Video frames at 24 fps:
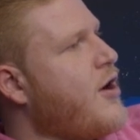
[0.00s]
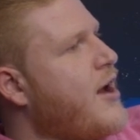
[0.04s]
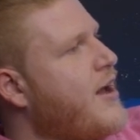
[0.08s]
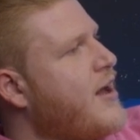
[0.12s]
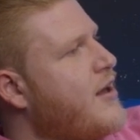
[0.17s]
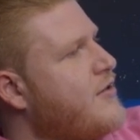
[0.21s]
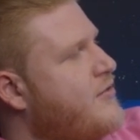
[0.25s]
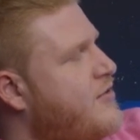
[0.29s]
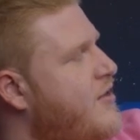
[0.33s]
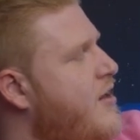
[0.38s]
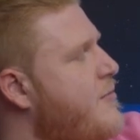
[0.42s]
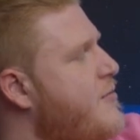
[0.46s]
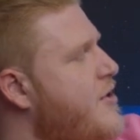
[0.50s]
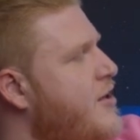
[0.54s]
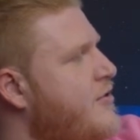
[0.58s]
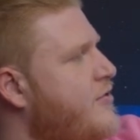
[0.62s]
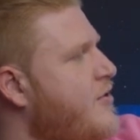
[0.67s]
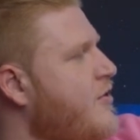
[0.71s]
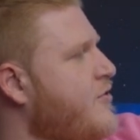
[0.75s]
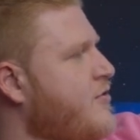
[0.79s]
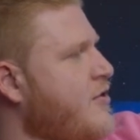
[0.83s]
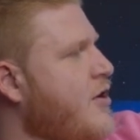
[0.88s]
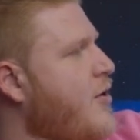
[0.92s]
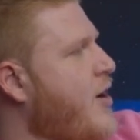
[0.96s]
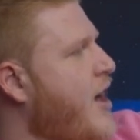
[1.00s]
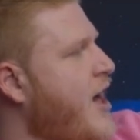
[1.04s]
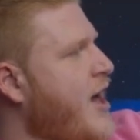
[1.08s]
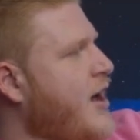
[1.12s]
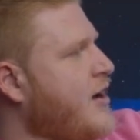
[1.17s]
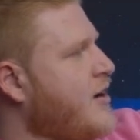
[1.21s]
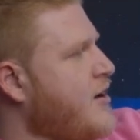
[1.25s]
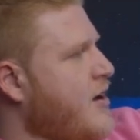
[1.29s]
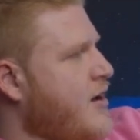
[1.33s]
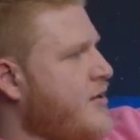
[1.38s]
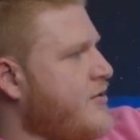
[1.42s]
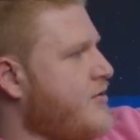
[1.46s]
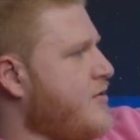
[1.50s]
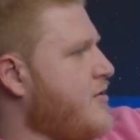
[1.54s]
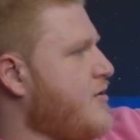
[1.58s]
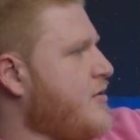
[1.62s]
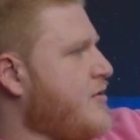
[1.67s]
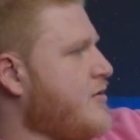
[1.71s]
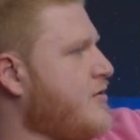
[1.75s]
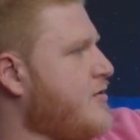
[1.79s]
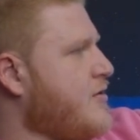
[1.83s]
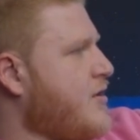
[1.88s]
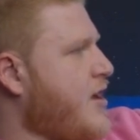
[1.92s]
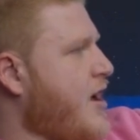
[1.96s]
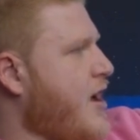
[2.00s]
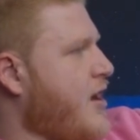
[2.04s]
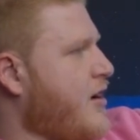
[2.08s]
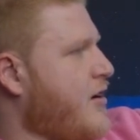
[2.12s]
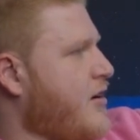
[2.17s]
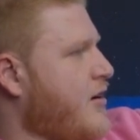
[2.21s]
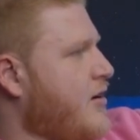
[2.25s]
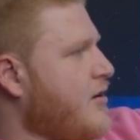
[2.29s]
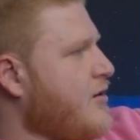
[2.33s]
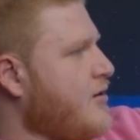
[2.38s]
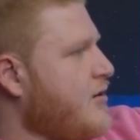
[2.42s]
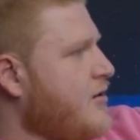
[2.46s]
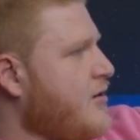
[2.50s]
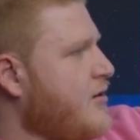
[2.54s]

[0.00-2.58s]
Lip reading: I guess that means there's no handguns in Canada.